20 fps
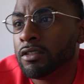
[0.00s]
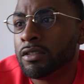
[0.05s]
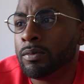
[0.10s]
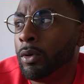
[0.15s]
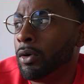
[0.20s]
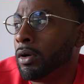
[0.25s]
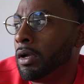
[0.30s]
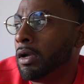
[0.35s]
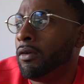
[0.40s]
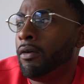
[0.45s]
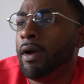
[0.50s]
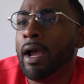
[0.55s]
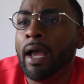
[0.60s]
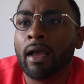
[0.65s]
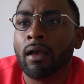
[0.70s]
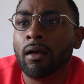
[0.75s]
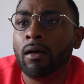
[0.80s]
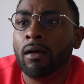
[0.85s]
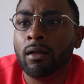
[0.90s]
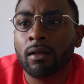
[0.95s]
are smoking
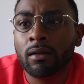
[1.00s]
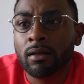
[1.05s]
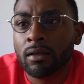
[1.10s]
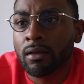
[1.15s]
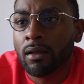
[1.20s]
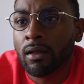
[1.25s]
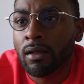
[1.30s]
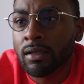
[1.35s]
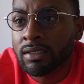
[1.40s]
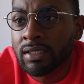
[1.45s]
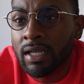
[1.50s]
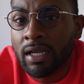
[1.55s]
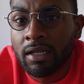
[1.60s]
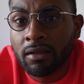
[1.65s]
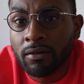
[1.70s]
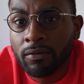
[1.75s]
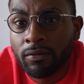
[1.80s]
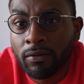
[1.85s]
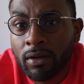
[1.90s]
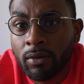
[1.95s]
crack on on side
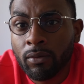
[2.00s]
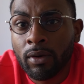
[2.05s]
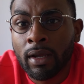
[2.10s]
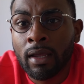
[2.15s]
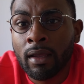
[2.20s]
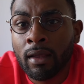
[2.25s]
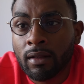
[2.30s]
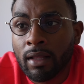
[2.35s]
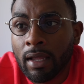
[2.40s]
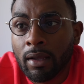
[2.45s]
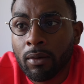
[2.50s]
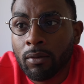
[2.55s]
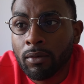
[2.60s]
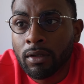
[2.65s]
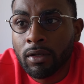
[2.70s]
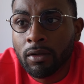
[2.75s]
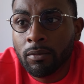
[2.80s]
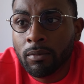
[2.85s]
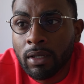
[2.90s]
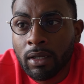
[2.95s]
the freeway like what
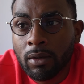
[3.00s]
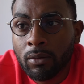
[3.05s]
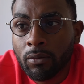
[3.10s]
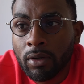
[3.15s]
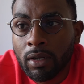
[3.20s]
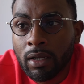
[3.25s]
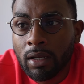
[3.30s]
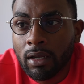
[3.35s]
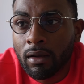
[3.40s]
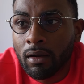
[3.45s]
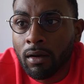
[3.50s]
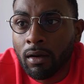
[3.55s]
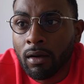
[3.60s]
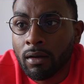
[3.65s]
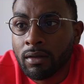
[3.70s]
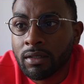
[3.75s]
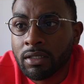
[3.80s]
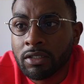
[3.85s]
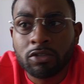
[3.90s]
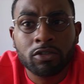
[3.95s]
do you mean we
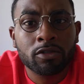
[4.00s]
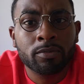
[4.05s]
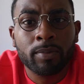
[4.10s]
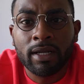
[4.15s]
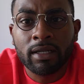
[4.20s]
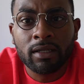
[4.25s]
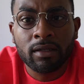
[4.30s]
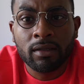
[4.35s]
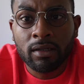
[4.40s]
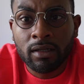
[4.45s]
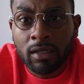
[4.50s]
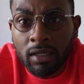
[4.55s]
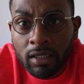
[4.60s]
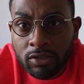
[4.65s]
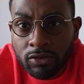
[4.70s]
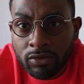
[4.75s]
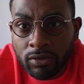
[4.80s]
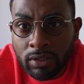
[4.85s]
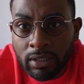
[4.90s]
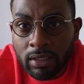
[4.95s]
are disrespecting the
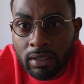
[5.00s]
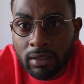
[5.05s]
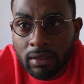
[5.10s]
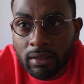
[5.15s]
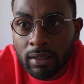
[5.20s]
country